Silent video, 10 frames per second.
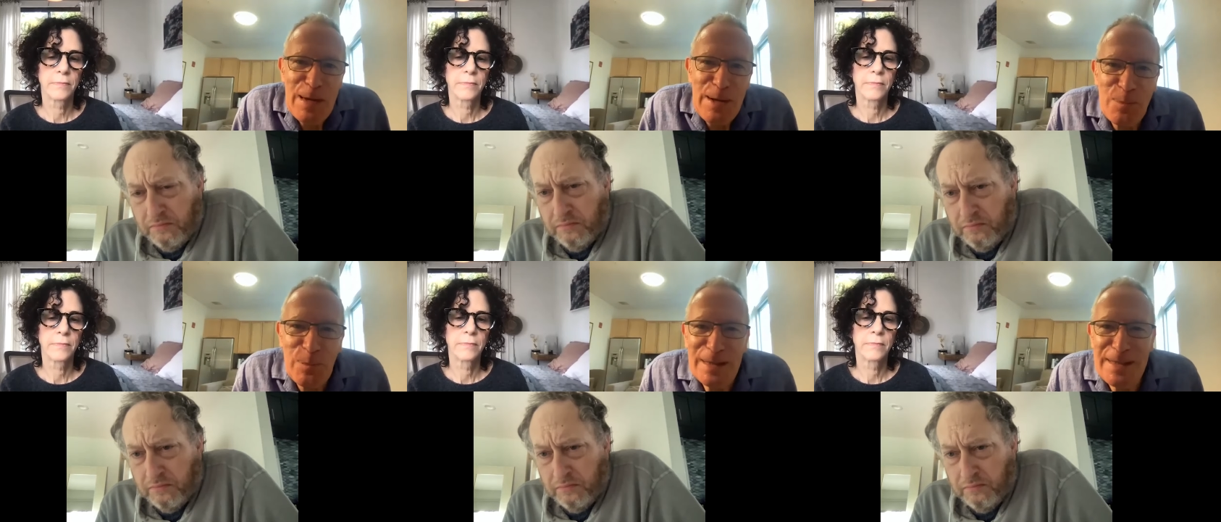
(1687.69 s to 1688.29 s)

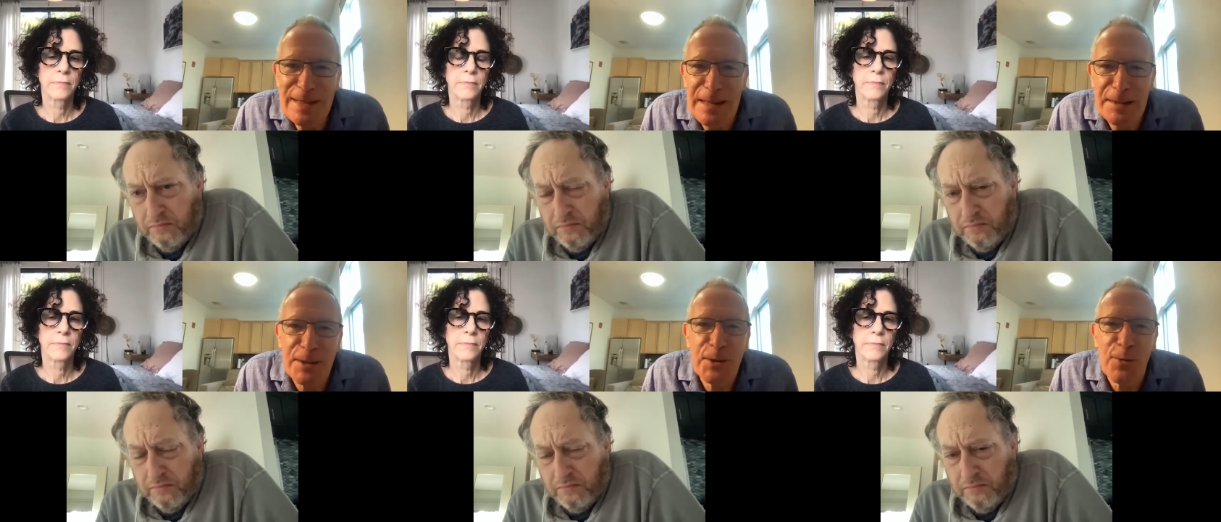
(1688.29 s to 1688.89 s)
Speaker 1: Um, that's a,
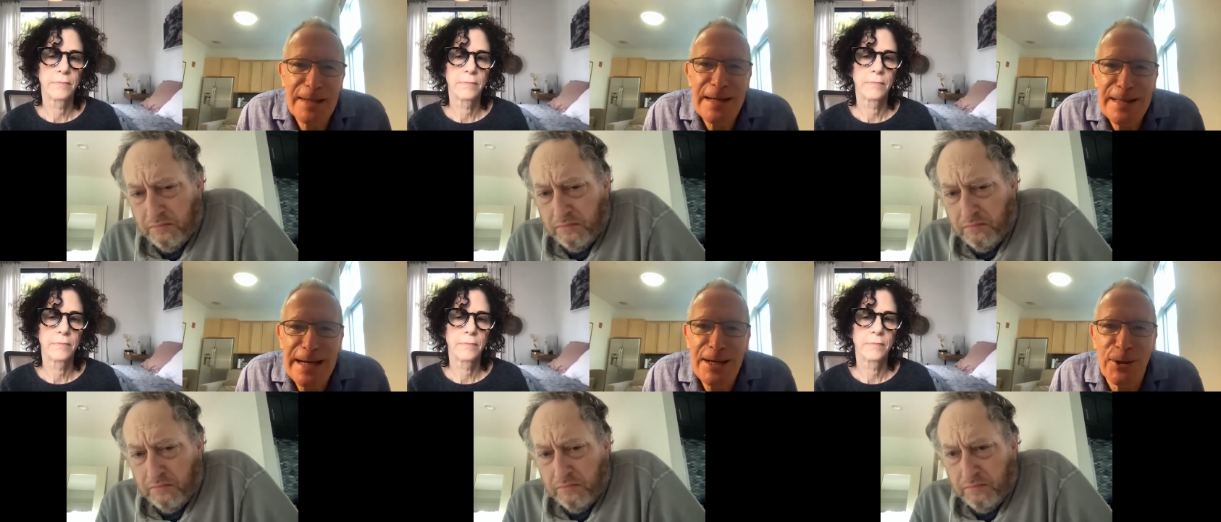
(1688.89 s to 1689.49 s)
that's a threat and
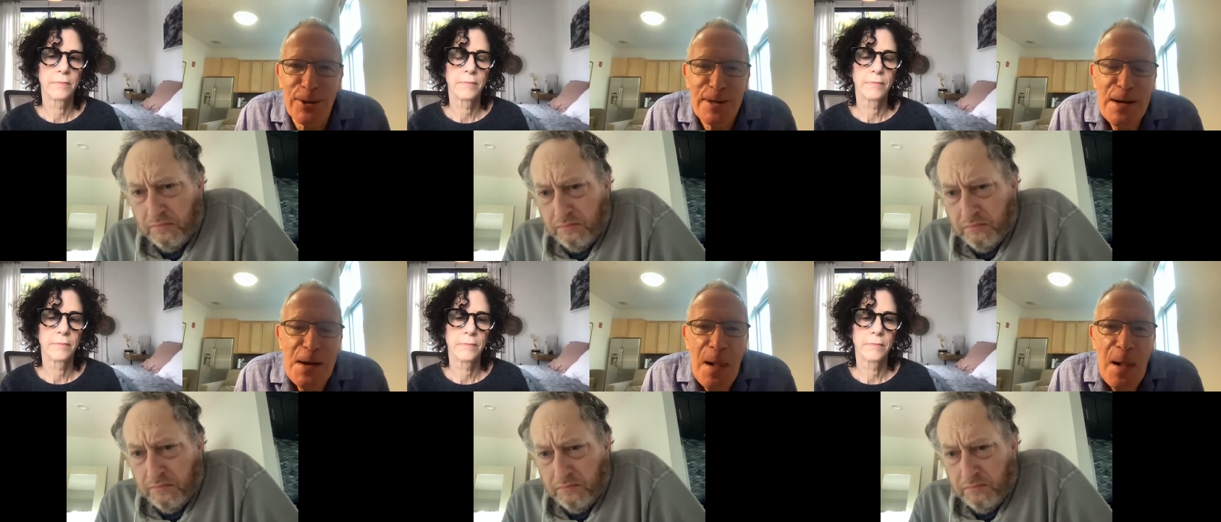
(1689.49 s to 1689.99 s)
a danger.